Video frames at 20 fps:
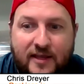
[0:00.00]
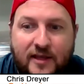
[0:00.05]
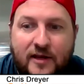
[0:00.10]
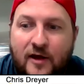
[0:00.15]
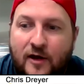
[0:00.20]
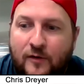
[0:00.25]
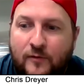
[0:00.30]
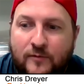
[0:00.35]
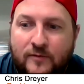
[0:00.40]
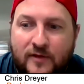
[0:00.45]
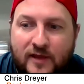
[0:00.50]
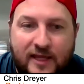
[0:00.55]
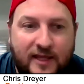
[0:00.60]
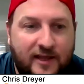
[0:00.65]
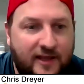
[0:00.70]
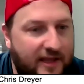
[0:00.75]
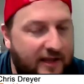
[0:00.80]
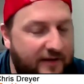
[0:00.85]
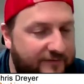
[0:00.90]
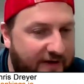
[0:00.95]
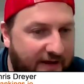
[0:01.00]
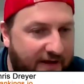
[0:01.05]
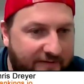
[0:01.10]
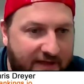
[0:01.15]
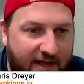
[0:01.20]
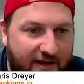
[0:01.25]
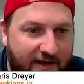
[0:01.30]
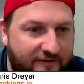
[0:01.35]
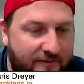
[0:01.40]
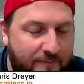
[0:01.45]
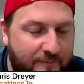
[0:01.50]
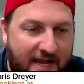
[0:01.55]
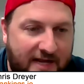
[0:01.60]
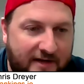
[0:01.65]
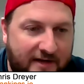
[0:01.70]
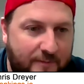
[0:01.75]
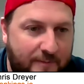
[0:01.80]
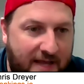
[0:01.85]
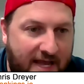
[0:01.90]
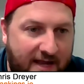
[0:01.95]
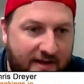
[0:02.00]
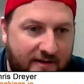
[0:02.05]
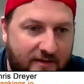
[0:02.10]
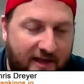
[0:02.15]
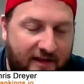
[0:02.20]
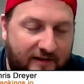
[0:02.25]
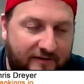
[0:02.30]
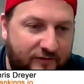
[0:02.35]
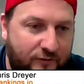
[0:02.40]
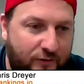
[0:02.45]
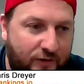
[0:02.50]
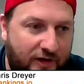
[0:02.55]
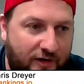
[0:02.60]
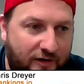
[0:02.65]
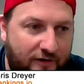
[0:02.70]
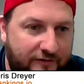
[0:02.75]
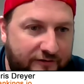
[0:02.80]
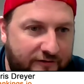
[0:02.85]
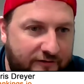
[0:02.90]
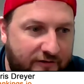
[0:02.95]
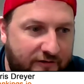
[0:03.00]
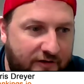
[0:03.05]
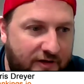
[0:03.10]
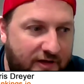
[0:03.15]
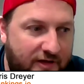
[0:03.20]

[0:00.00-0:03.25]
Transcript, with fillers: You know, Inc. 5000 back to back last two years.